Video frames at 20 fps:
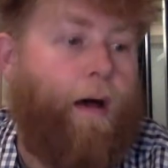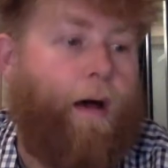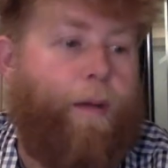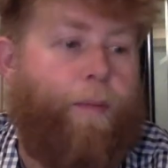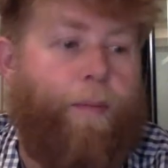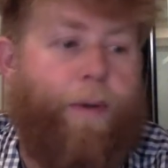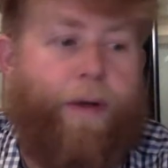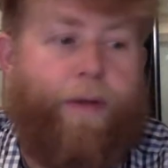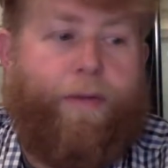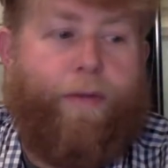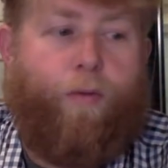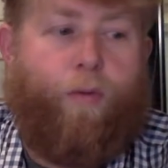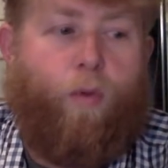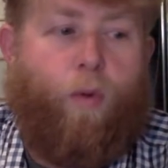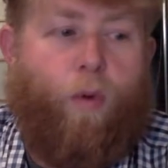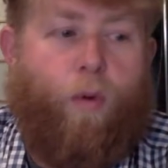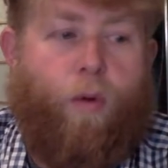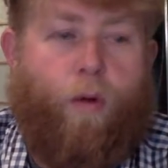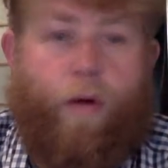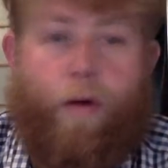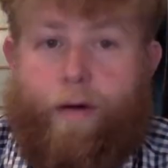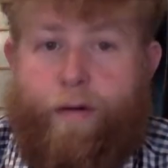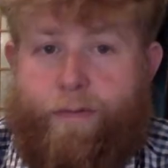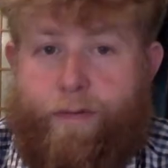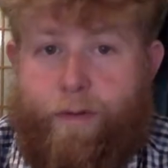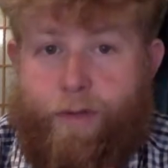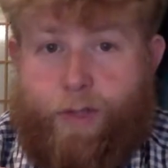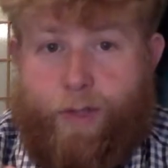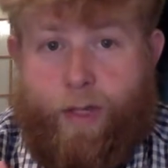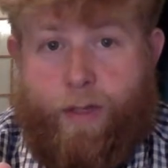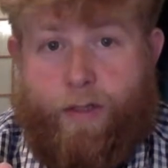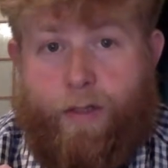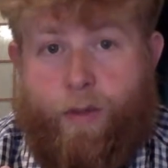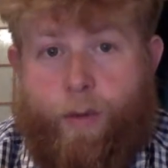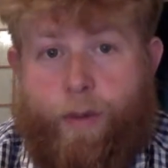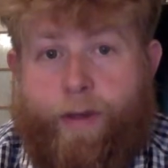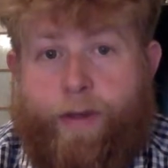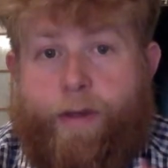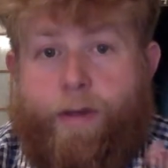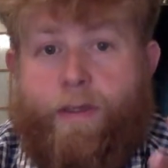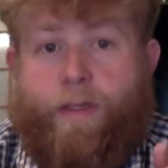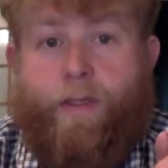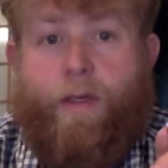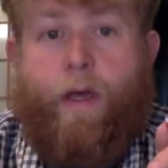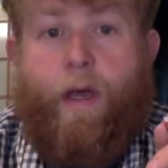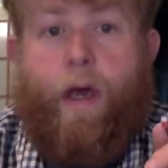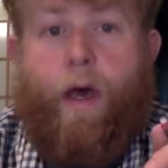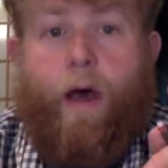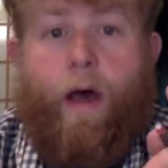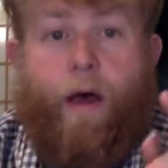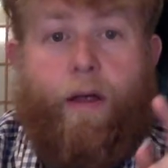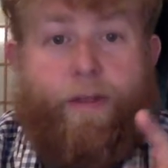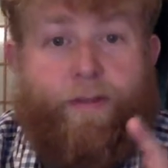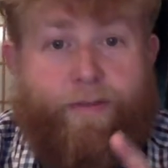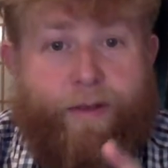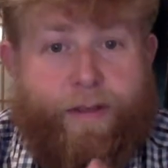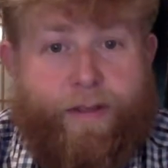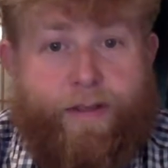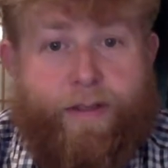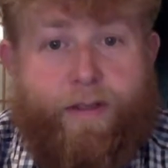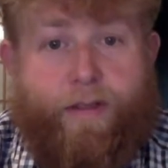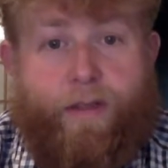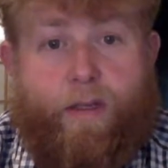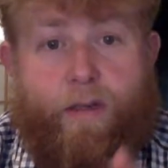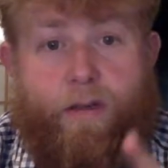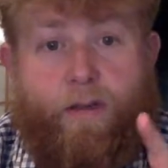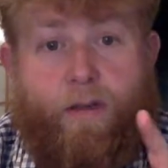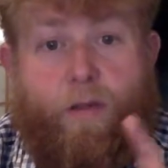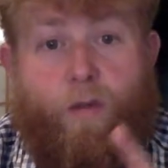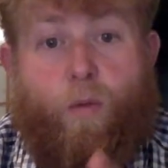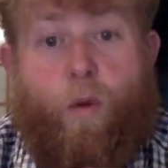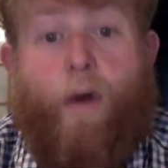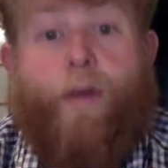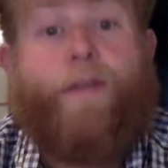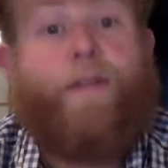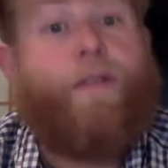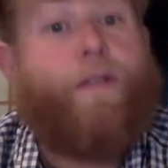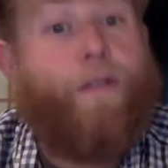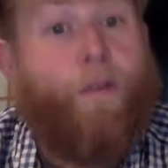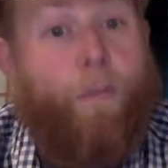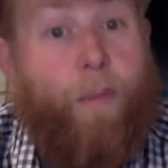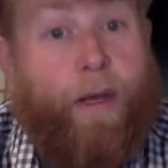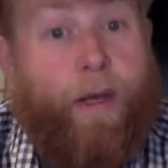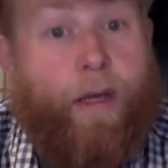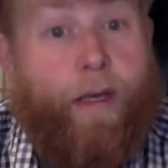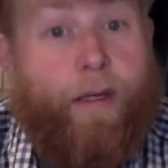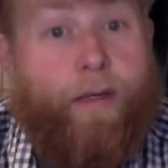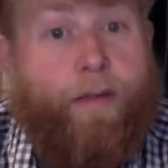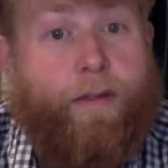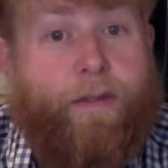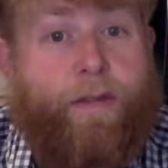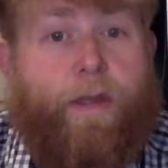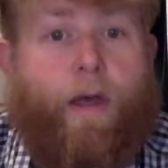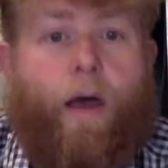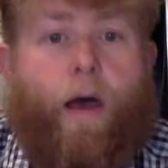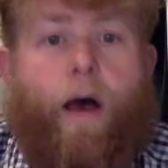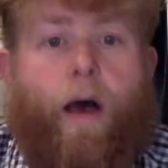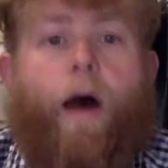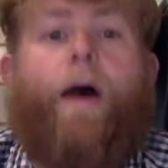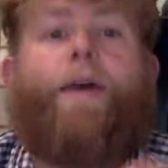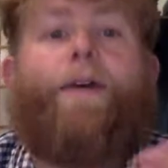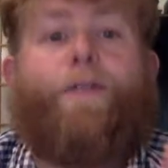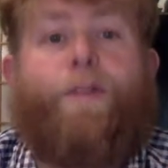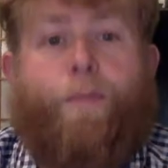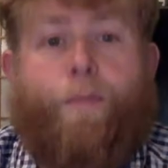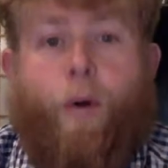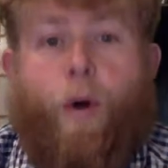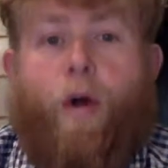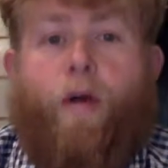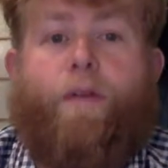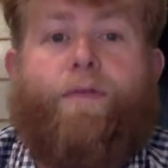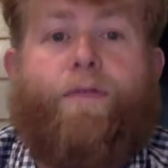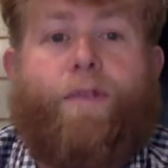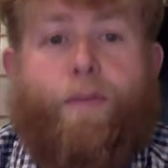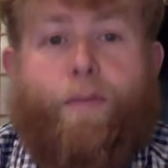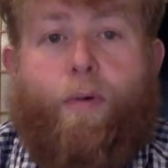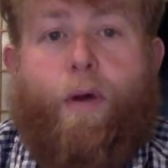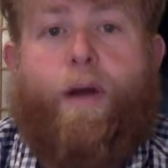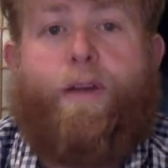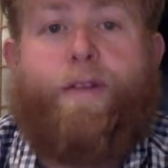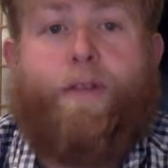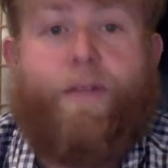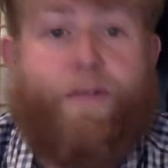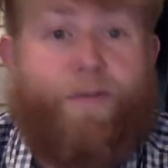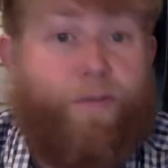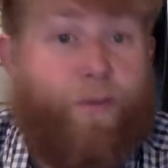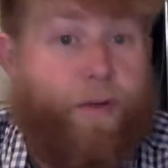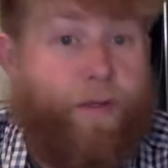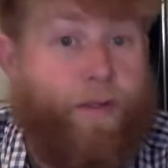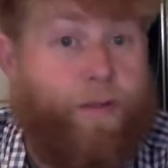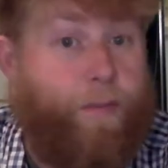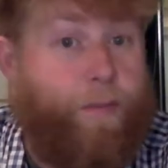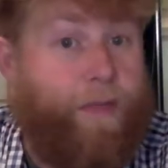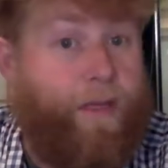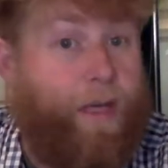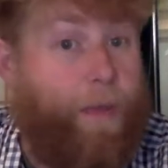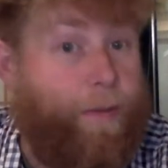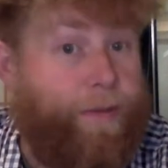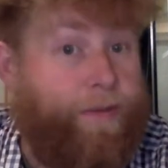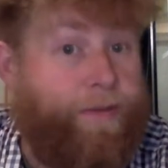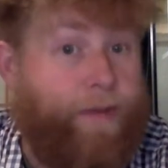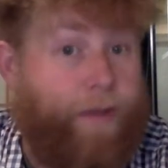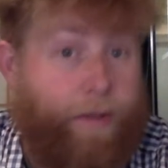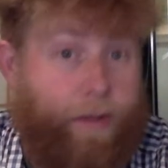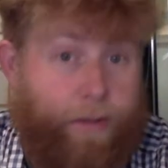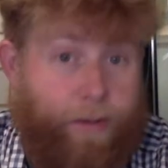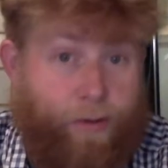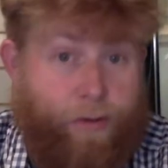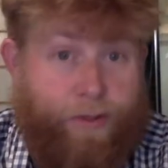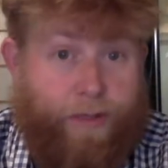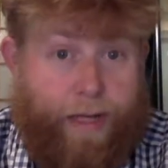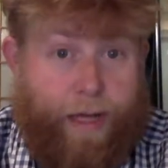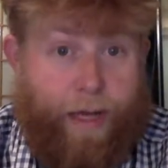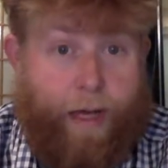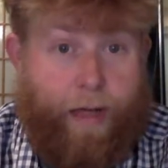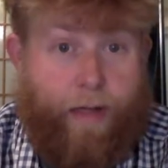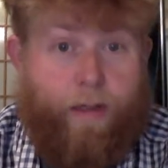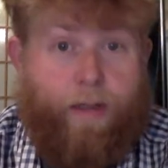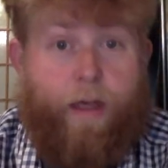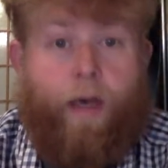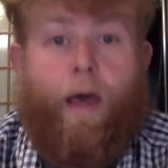But the role of the Jesuits, the Franciscans as well as the Dominicans, is a part of this process for us to be able to understand.